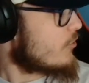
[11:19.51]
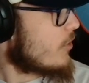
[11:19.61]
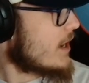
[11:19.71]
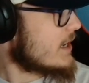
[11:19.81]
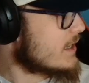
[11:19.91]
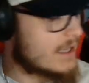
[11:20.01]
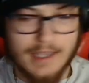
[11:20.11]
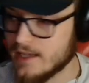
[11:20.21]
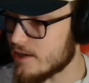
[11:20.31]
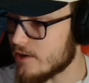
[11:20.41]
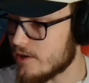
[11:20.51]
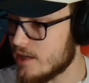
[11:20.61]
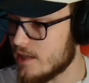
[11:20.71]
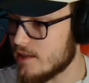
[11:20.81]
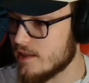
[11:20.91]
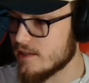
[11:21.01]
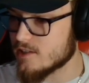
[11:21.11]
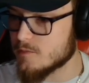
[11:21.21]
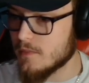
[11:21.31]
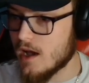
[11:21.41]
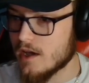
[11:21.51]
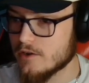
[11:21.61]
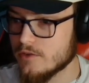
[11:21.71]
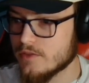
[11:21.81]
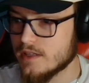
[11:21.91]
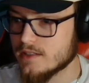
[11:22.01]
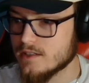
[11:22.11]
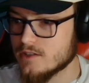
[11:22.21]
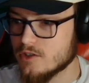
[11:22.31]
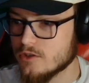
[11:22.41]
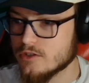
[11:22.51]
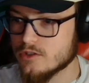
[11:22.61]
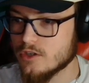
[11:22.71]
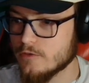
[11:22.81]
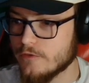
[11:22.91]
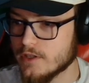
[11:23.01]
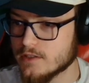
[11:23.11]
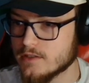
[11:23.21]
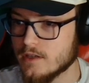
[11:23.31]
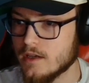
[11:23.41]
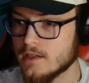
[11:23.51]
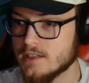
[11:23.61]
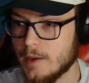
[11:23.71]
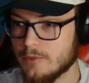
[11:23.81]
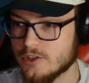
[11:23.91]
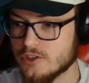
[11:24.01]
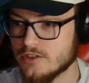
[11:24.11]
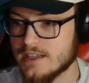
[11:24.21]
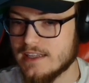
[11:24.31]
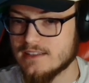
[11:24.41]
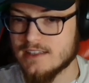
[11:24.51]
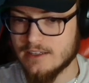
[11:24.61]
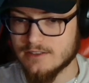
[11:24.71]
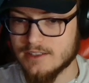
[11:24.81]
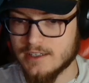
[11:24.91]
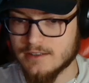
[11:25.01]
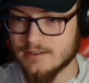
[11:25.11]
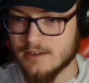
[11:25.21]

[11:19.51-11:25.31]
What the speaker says: Right here in this model, this is your surface temperatures in Celsius.